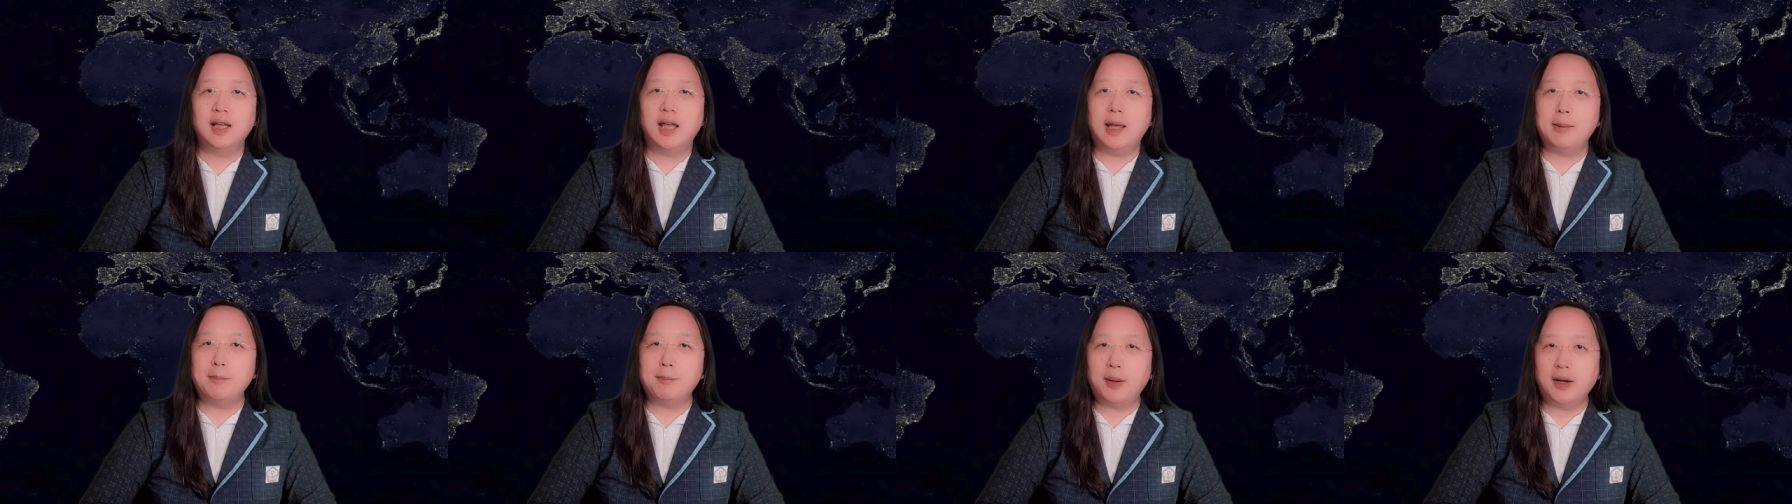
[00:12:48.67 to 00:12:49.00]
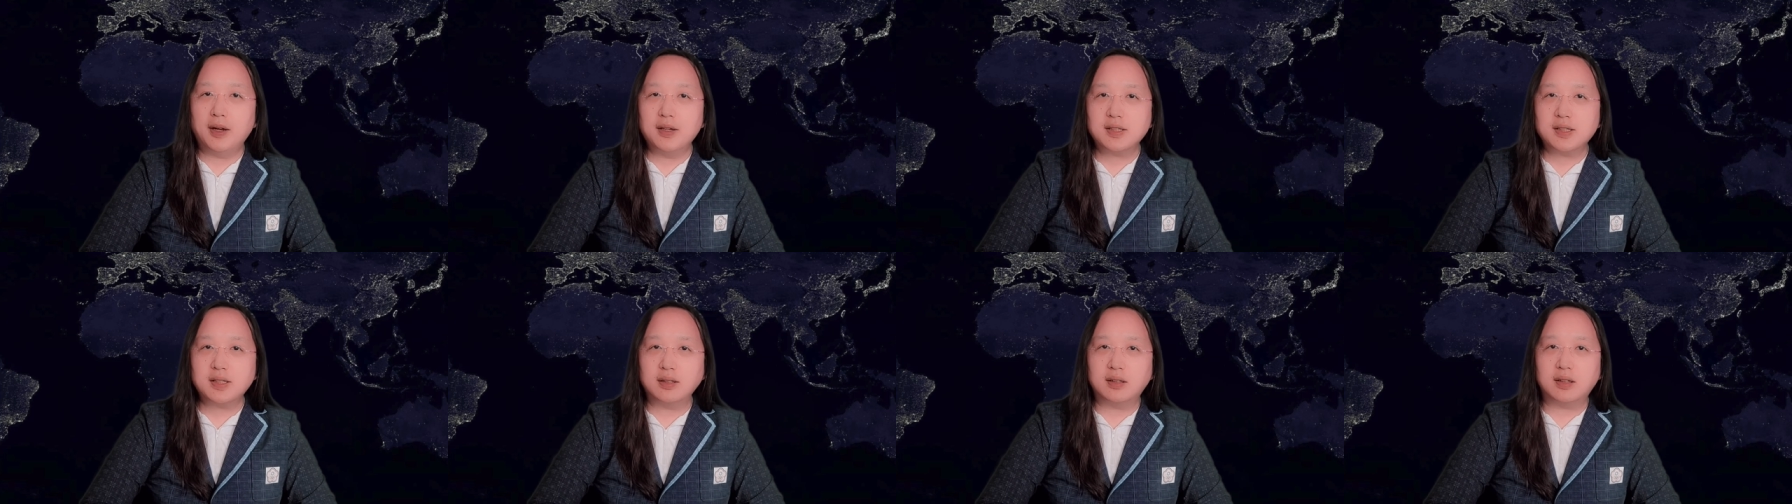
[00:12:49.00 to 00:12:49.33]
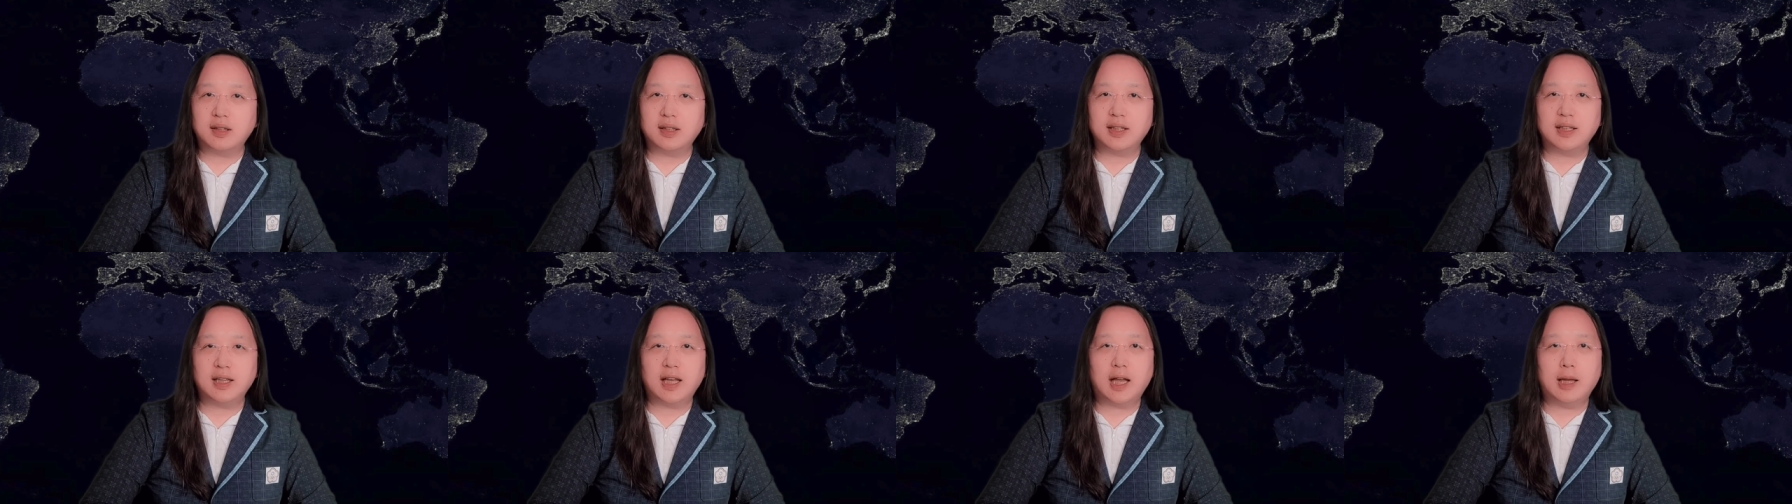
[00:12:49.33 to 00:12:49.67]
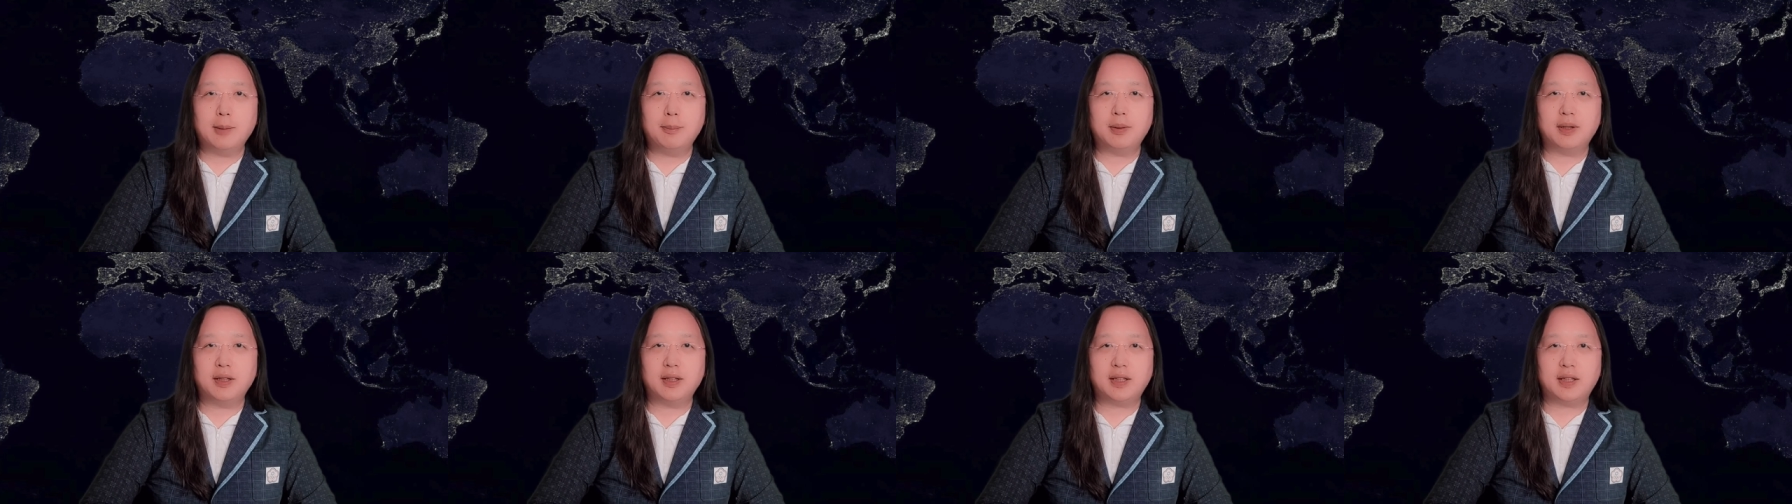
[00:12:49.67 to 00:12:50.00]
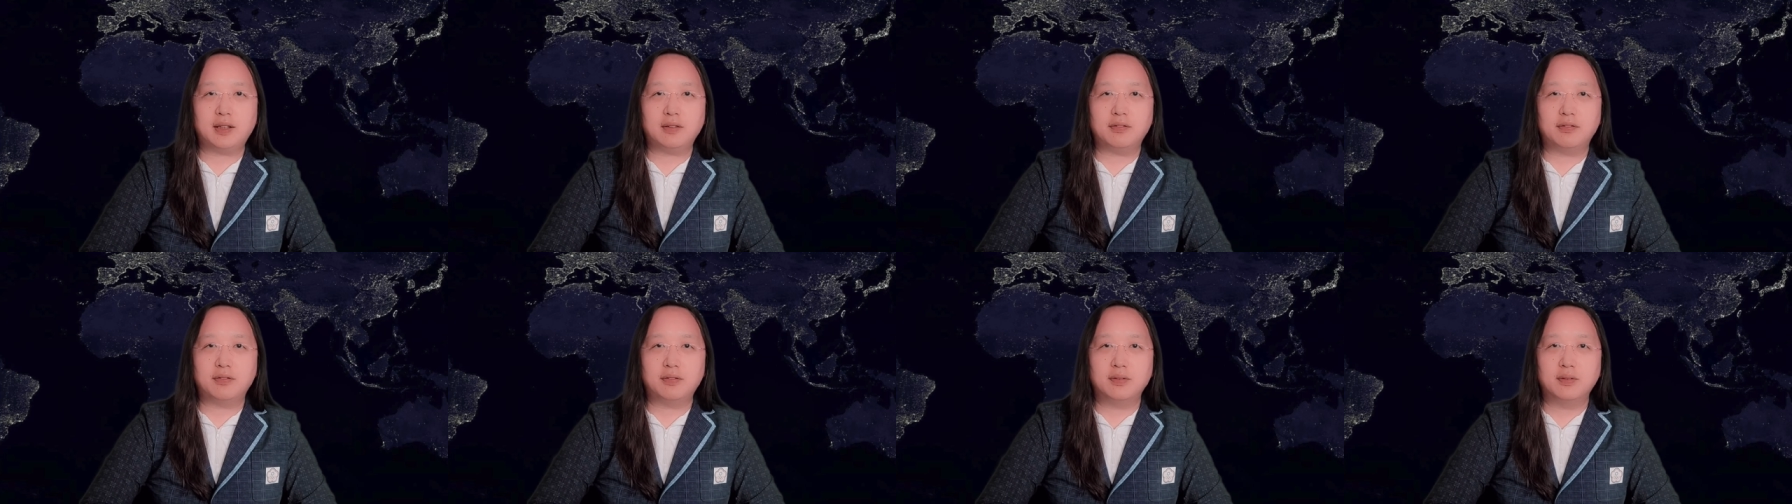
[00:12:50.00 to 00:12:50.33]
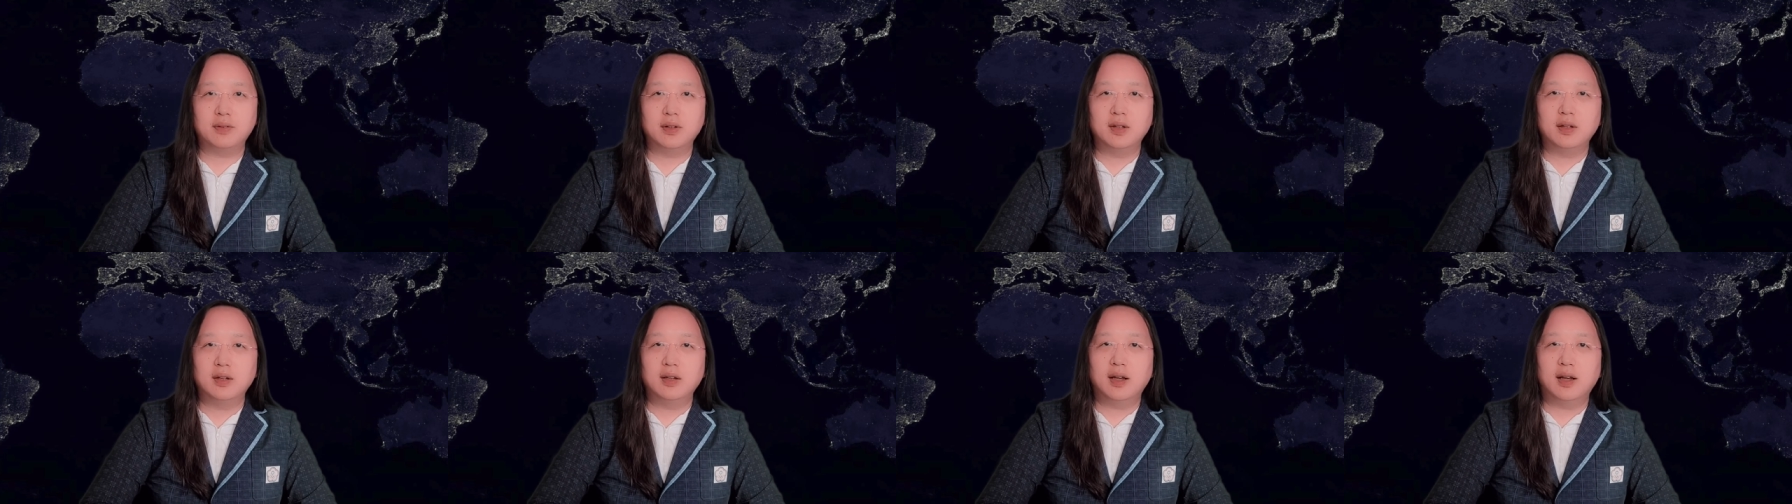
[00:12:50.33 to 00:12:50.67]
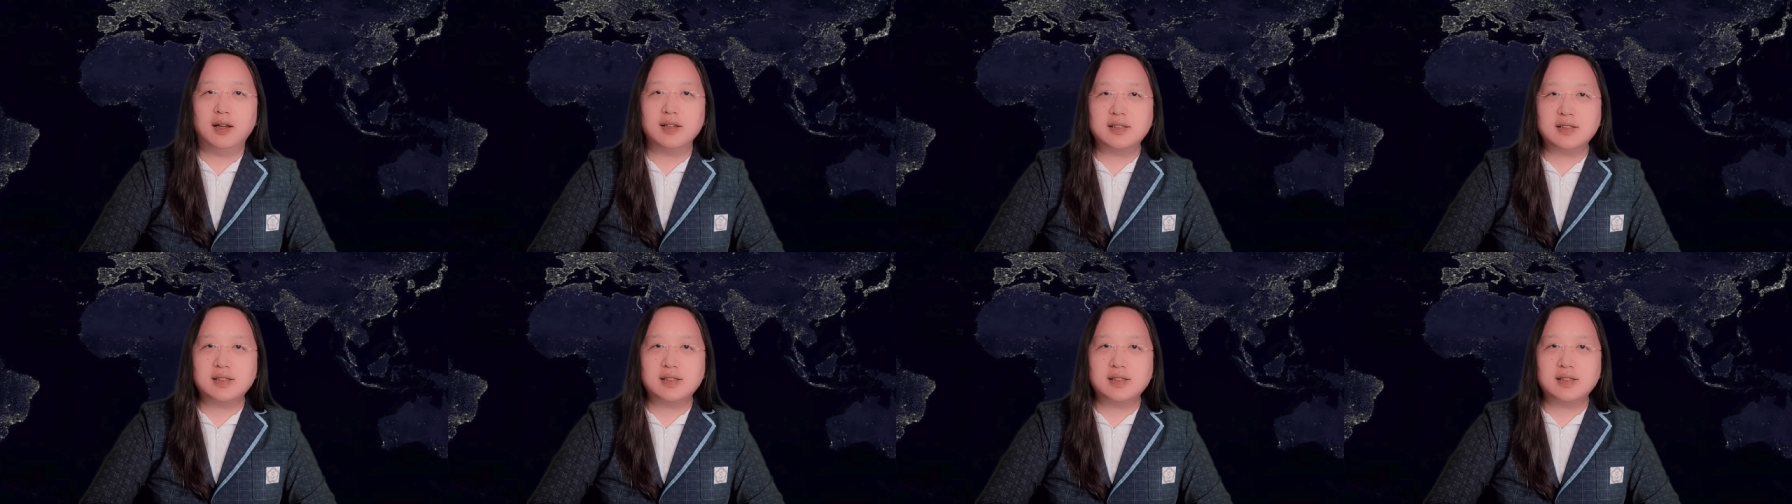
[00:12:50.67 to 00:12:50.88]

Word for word: And personally, I believe a